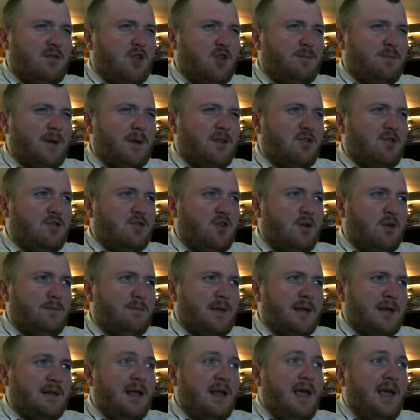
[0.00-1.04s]
Chance rates
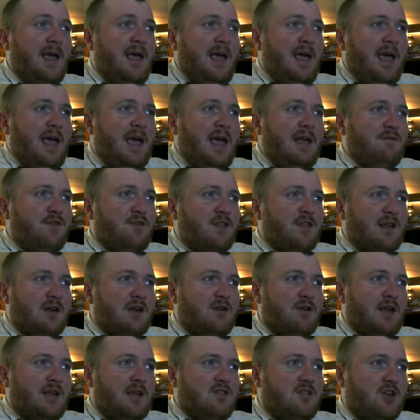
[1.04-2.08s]
30%. And for
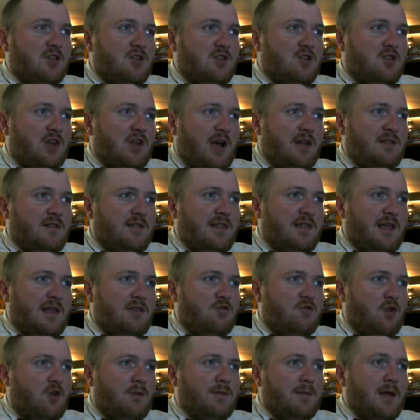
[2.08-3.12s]
Saturday, chance showers and
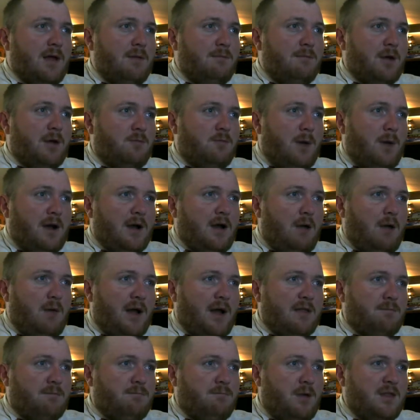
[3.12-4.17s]
thunderstorms. Patch about
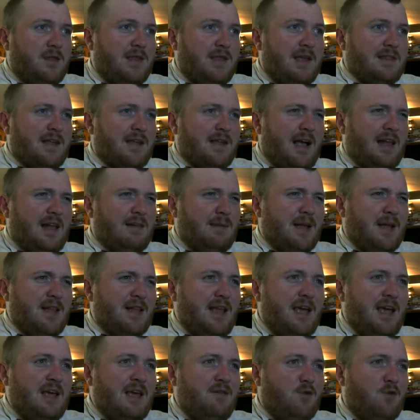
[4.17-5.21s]
otherwise put that sky about
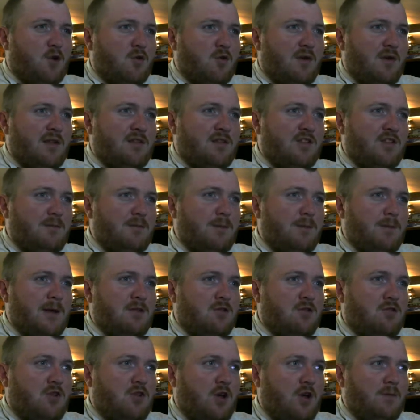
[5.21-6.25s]
84 degrees. Chance
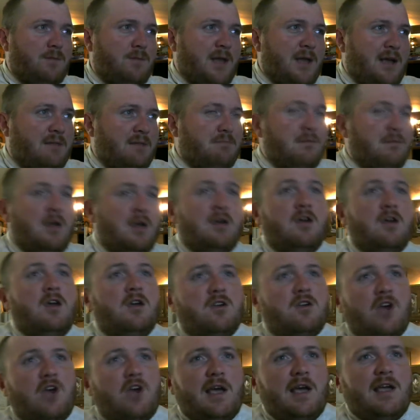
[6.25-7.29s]
rates 30%.
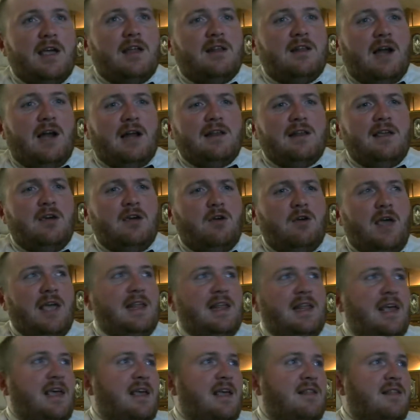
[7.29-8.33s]
Currently not near it
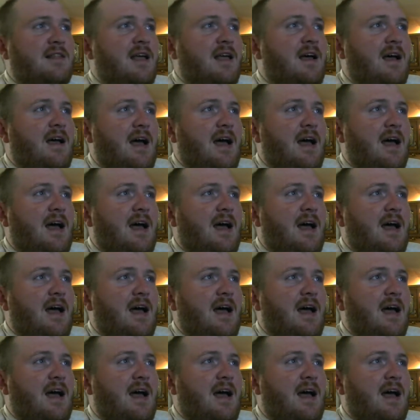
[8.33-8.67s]
is.